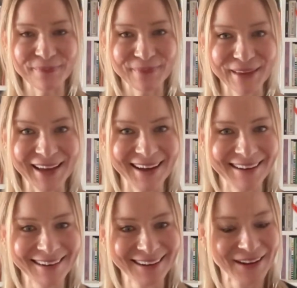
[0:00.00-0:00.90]

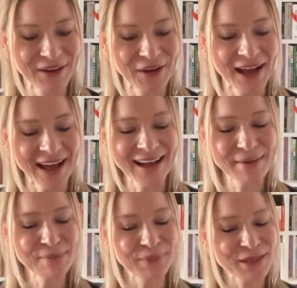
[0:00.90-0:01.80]
yeah.
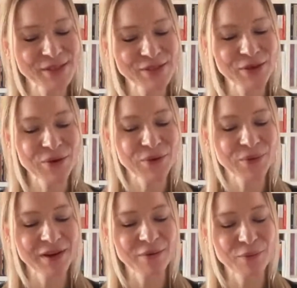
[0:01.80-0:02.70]

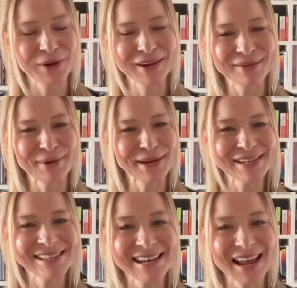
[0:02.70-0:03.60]
So where
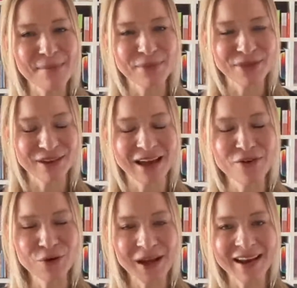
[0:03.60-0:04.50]
does the name A
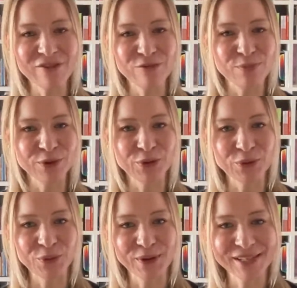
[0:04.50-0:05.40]
New Kind of
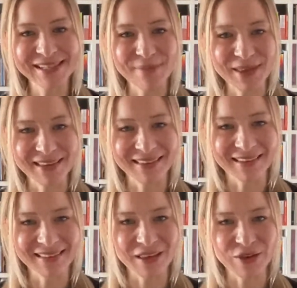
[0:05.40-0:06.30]
Blue was something
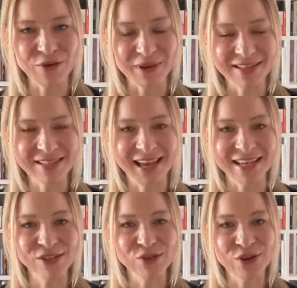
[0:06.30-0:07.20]
that a
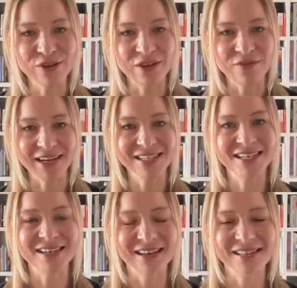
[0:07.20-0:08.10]
design studio that you've
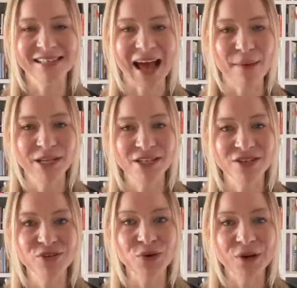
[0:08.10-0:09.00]
actually
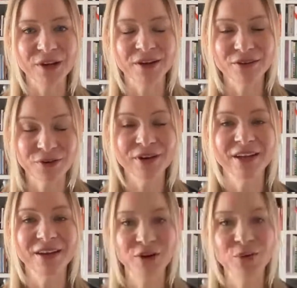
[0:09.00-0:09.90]
established
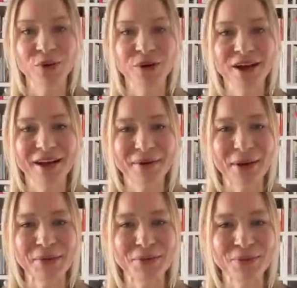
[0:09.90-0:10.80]
during Corona,
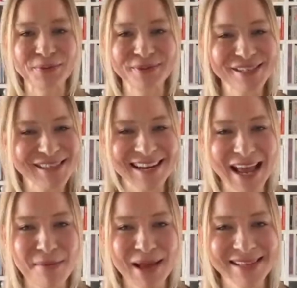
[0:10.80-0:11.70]
and does the
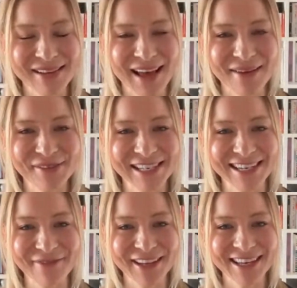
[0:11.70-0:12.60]
name have
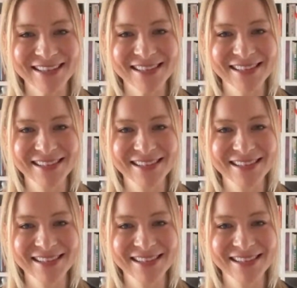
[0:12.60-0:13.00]
significance?